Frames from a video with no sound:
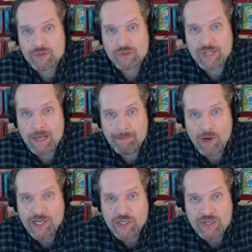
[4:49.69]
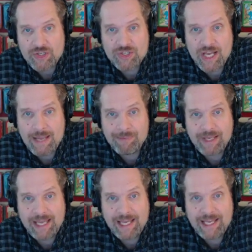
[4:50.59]
So it's got party creature type
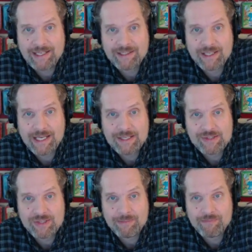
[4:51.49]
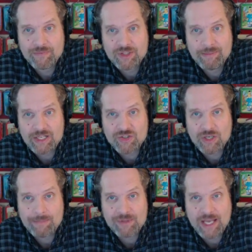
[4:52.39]
and some
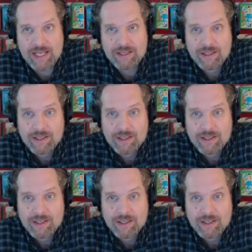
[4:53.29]
extra upside.